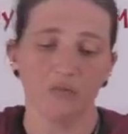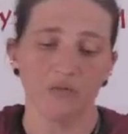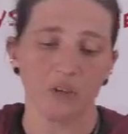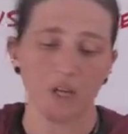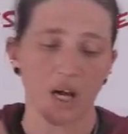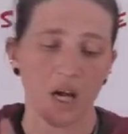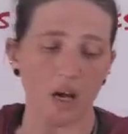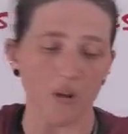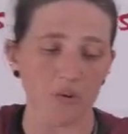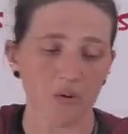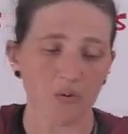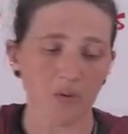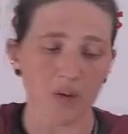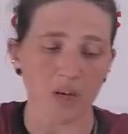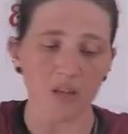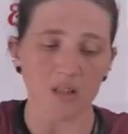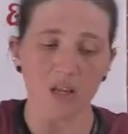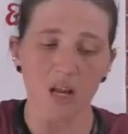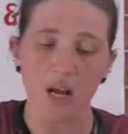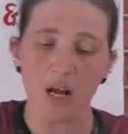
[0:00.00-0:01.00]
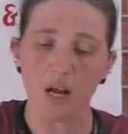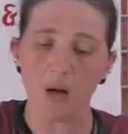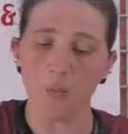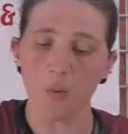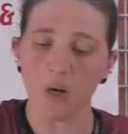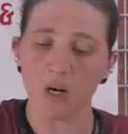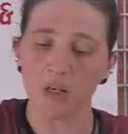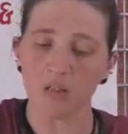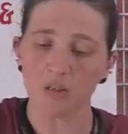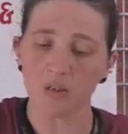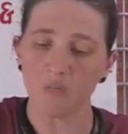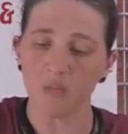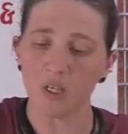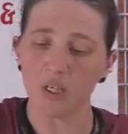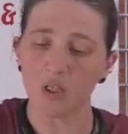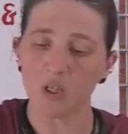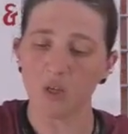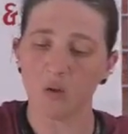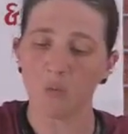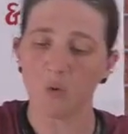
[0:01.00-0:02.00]
The other thing that I wanted to
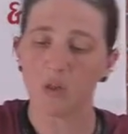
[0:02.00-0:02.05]
mention